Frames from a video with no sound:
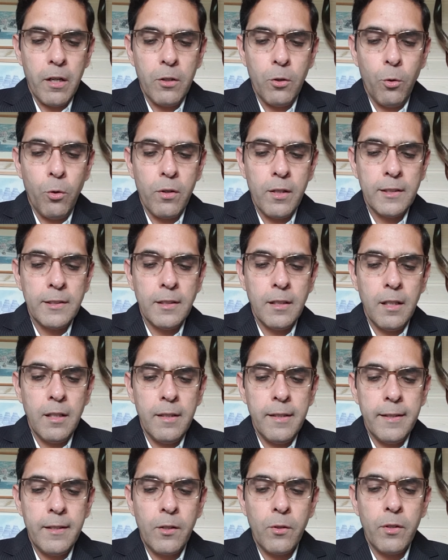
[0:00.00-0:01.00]
an original
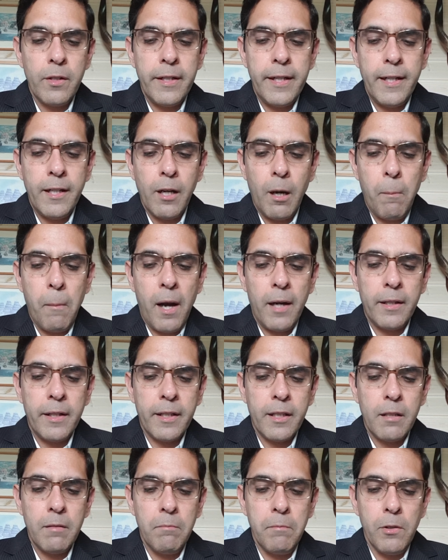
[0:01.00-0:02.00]
literary,
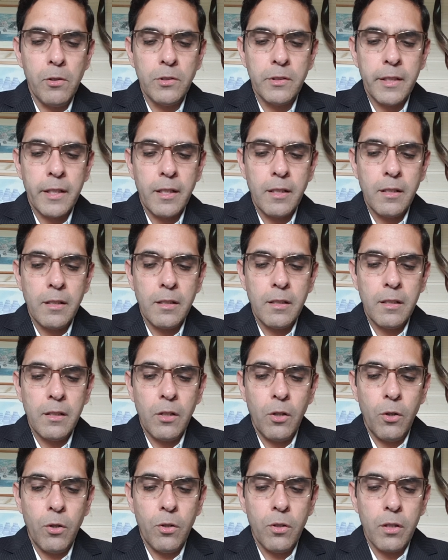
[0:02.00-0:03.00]
dramatic, musical,
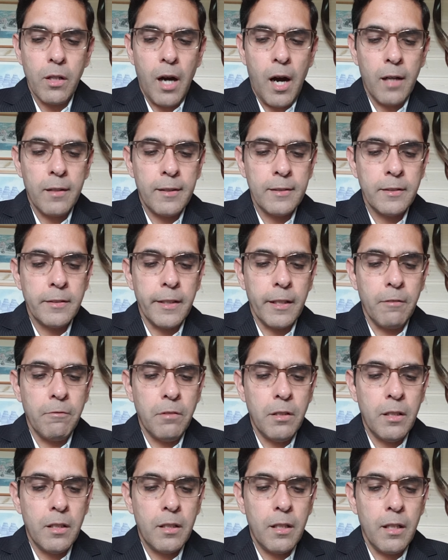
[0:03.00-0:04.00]
or artistic
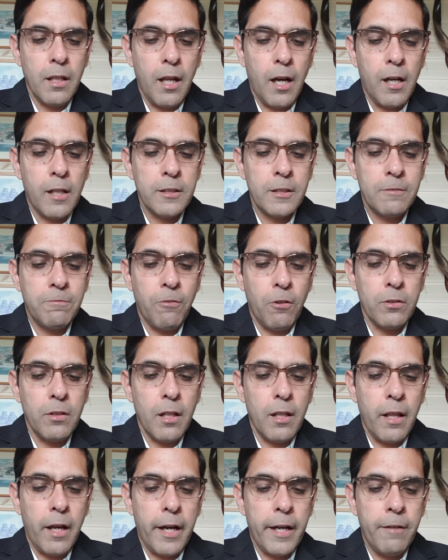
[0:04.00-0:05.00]
work lasts for the
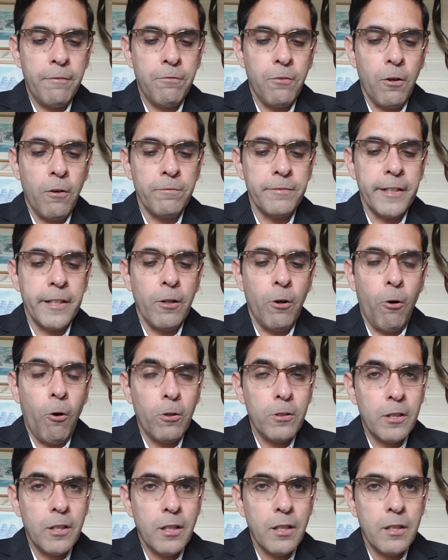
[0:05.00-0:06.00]
life of the
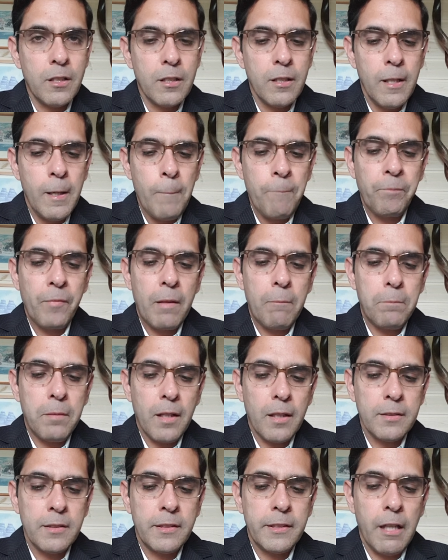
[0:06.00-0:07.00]
author
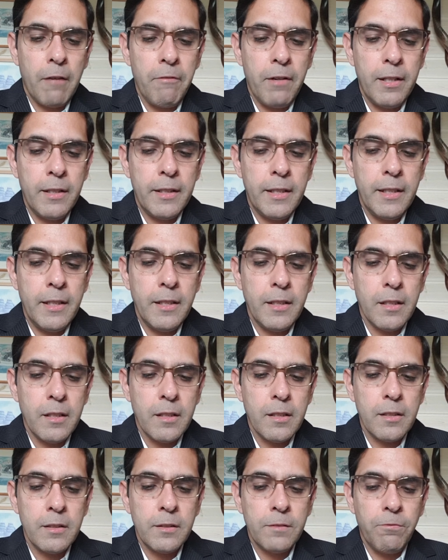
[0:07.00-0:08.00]
plus 70
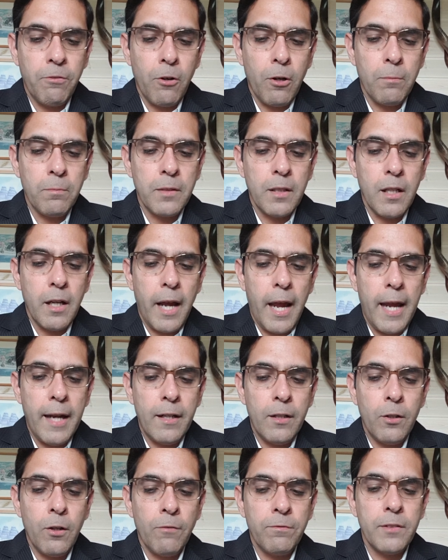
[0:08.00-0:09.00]
years from the
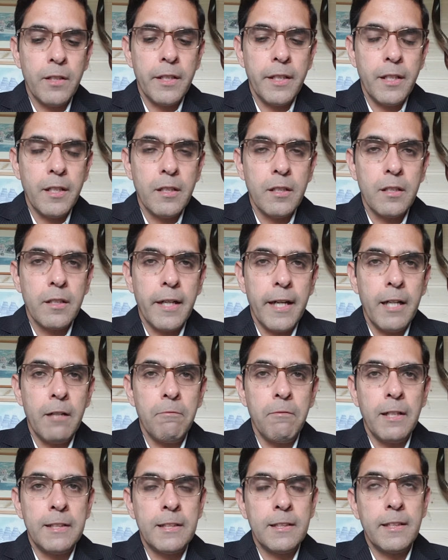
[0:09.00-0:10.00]
end of the year in
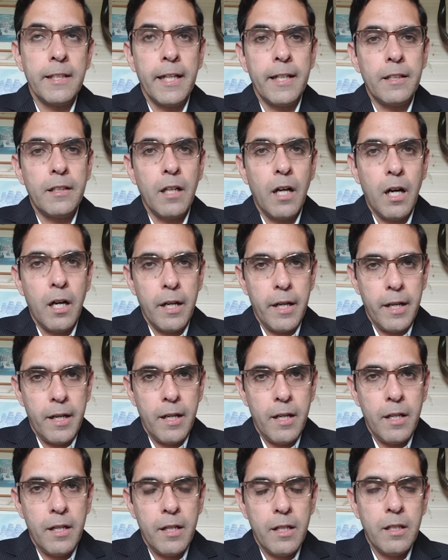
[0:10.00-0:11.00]
which they die.
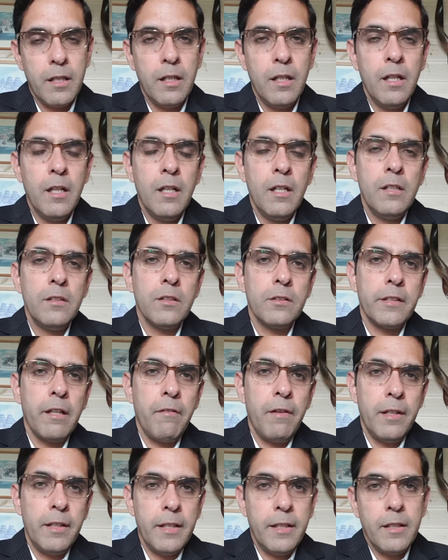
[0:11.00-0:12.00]
Yeah, so
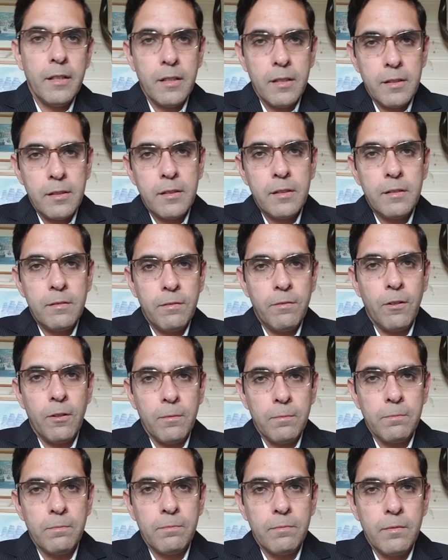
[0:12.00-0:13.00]
70 years
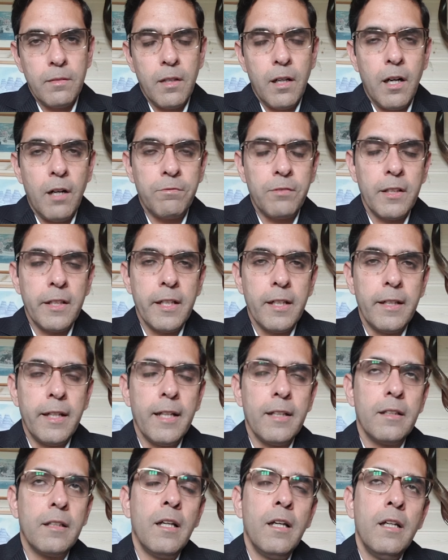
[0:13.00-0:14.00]
from after their
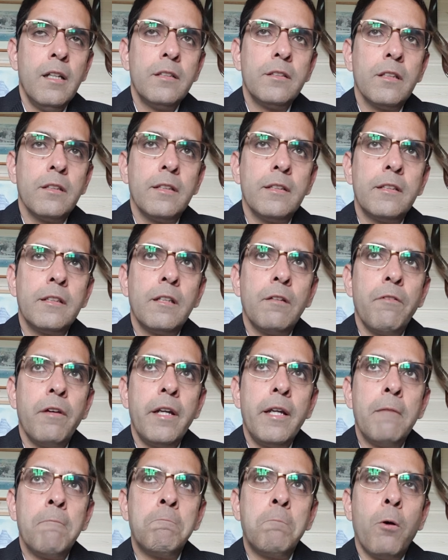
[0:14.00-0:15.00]
death. So this is a
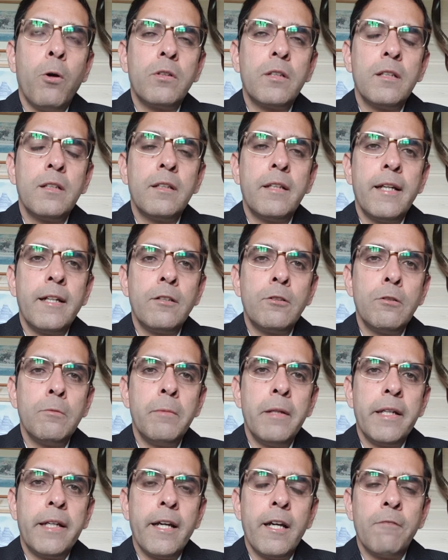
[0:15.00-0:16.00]
very important thing to
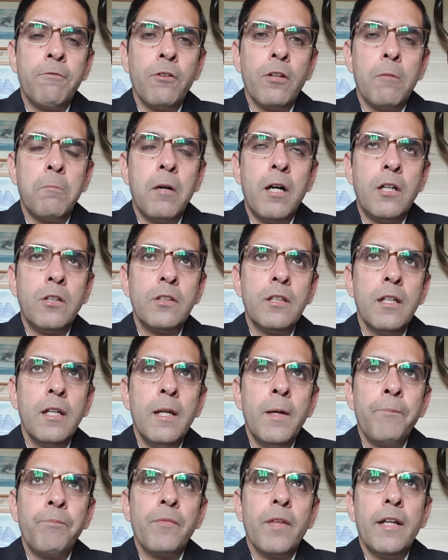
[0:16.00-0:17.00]
be careful about.
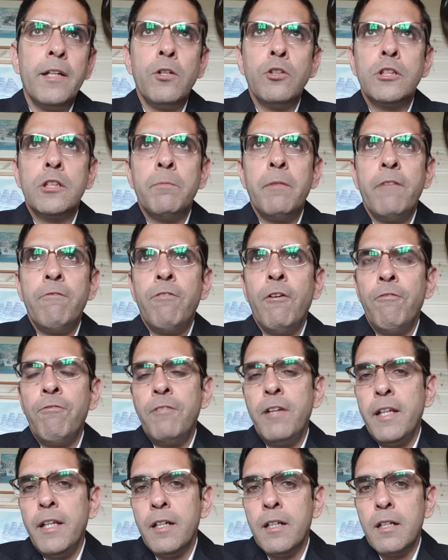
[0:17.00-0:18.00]
It used to be
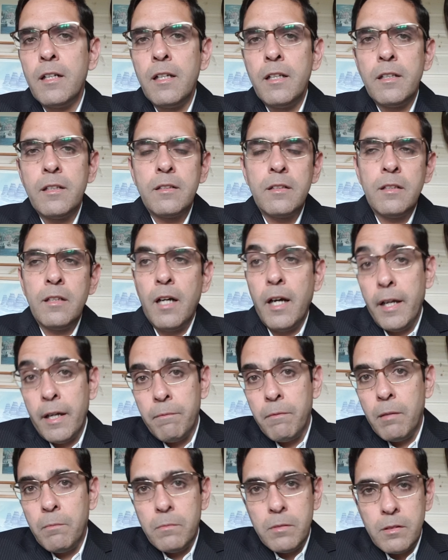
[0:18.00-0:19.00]
50 earlier, I
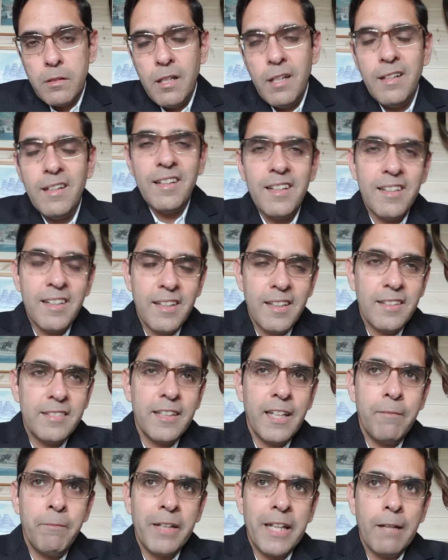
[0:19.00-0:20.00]
remember.
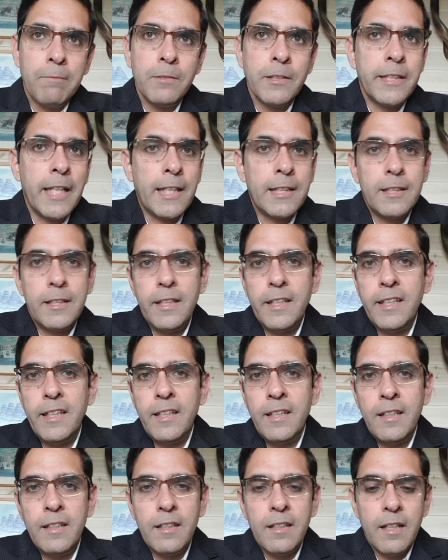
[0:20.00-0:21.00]
Then it became
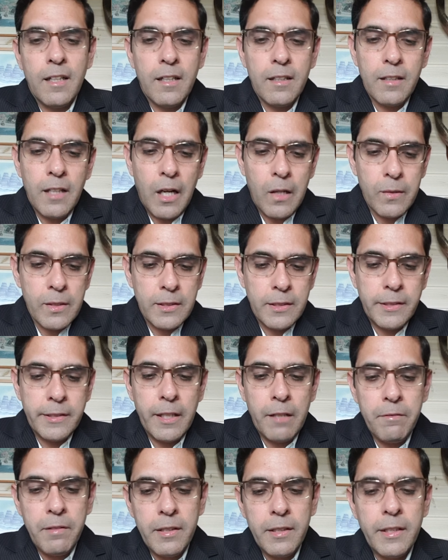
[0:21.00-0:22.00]
60. Now it's
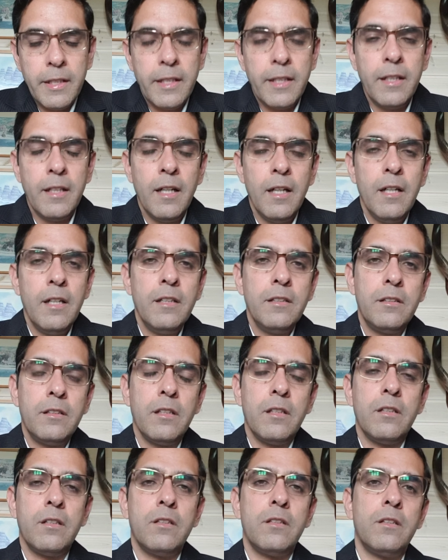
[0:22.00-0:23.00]
70.
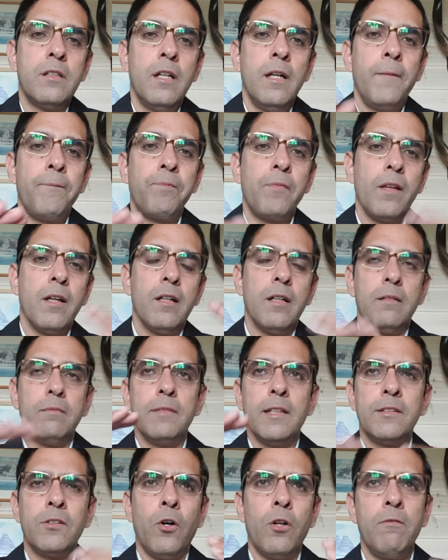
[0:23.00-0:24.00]
So
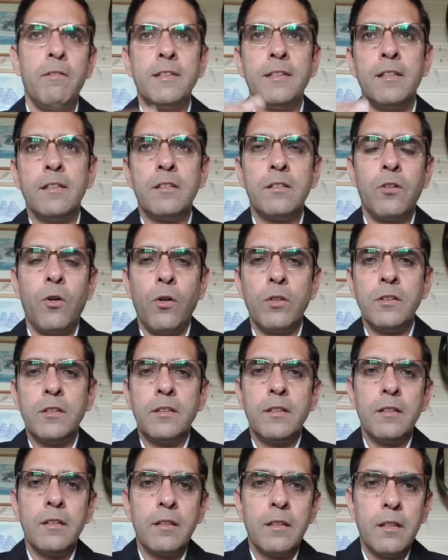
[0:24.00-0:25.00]
there's always this
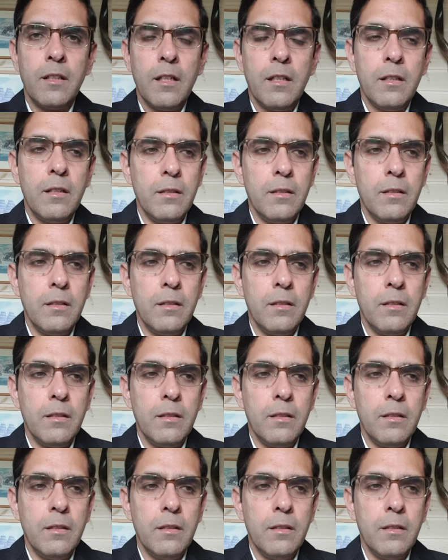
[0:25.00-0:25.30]
constant